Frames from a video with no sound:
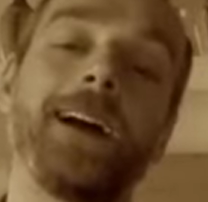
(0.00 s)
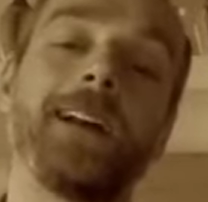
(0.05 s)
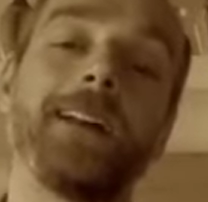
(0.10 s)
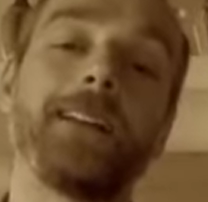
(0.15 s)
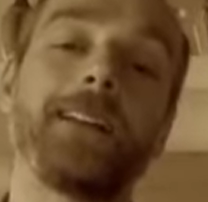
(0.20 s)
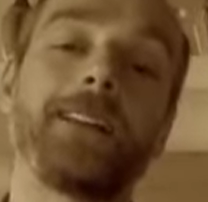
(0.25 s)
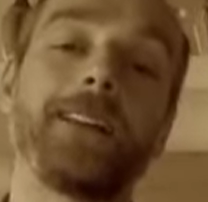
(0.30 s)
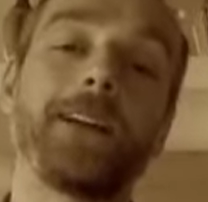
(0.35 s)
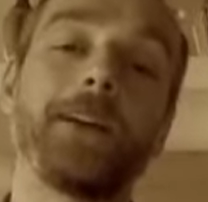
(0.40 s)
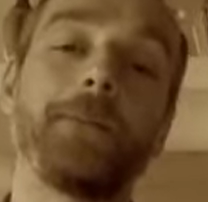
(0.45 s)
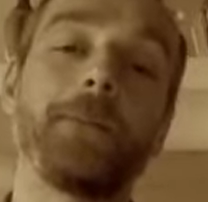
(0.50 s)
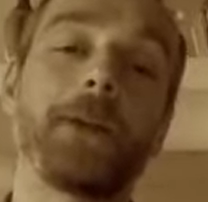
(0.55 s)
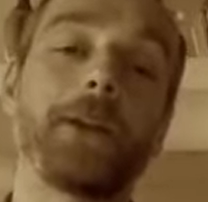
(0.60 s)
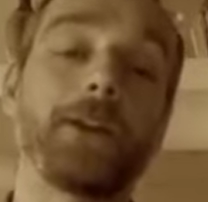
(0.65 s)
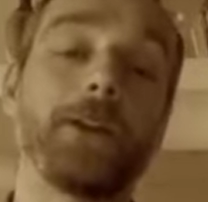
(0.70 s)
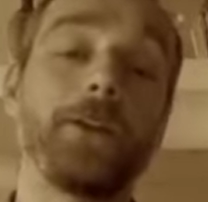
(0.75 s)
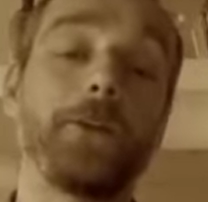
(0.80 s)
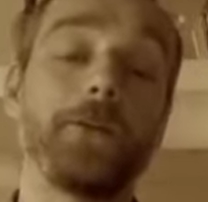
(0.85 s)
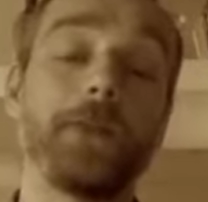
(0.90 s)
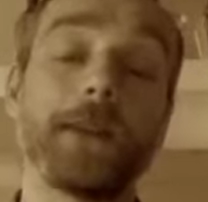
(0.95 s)
And my
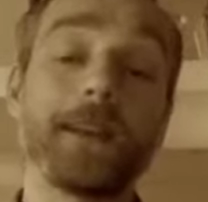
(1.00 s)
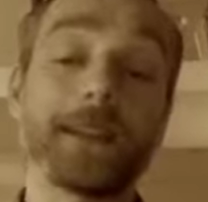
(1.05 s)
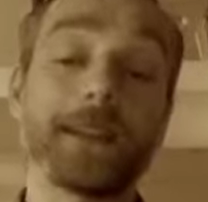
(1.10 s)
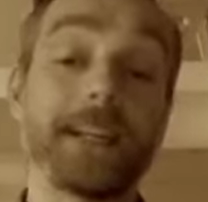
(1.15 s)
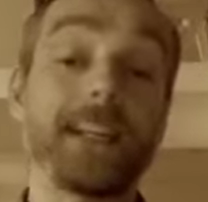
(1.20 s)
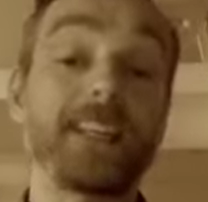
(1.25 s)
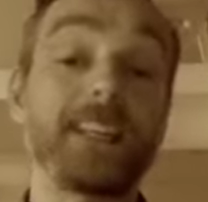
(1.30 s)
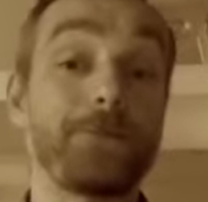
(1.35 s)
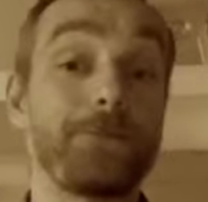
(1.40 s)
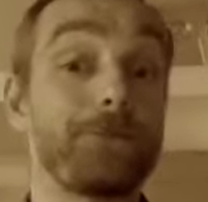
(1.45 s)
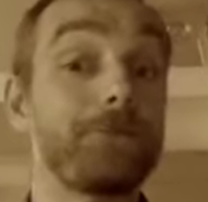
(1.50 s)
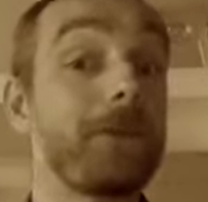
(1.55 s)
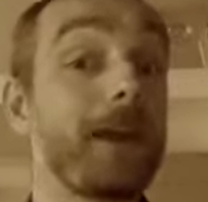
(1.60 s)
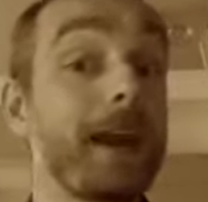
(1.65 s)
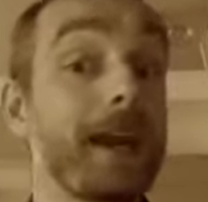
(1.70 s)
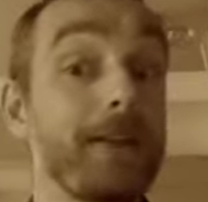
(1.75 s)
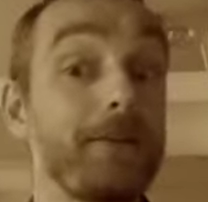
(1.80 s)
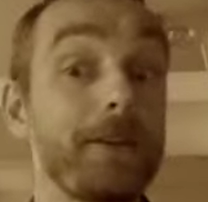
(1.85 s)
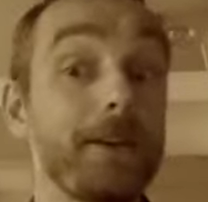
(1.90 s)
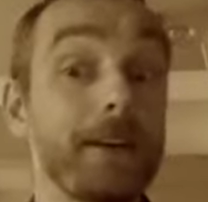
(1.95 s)
girlfriend is
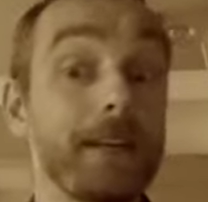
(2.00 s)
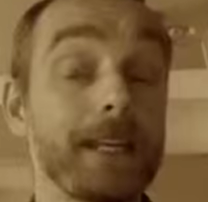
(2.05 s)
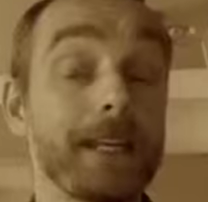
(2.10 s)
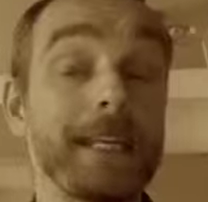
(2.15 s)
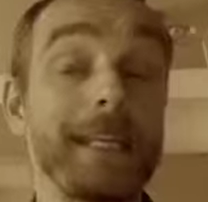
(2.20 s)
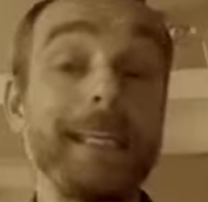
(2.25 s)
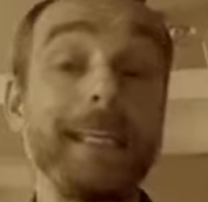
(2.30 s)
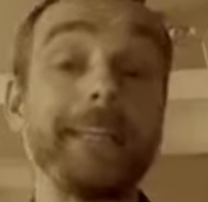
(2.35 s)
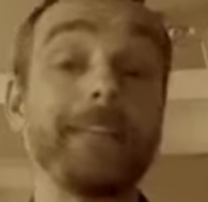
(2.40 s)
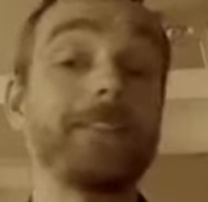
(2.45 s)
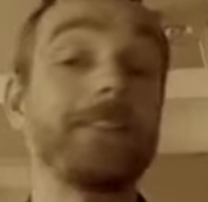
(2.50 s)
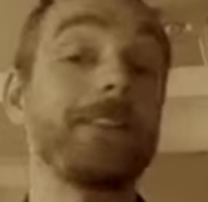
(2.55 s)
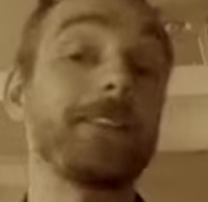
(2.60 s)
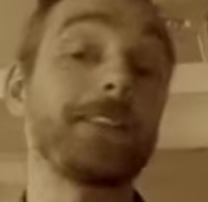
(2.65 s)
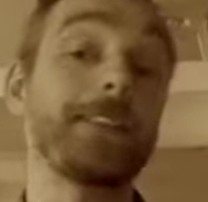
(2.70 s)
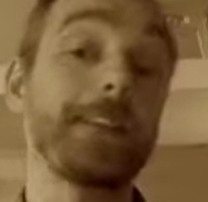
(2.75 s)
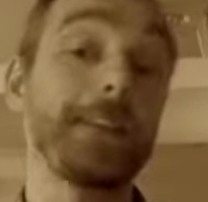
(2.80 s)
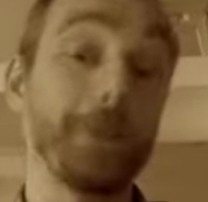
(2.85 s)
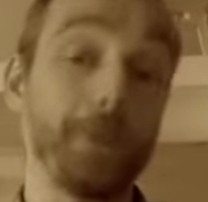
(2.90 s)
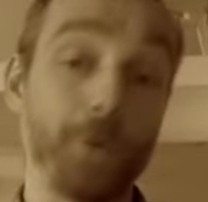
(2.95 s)
very, very keen to
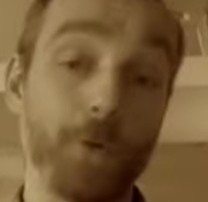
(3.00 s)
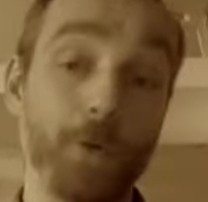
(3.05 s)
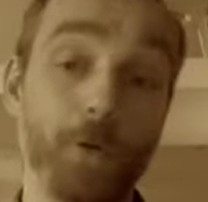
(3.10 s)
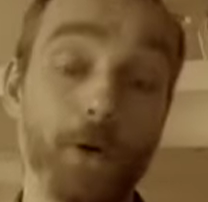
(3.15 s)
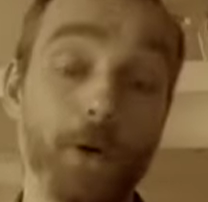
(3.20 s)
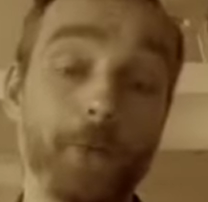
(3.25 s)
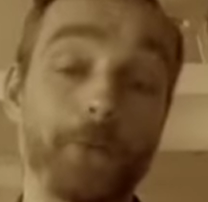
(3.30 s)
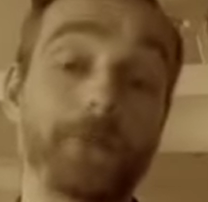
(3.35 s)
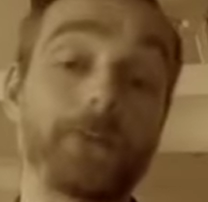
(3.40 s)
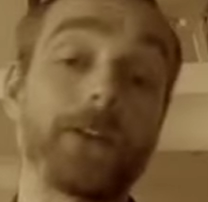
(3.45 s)
see Europe.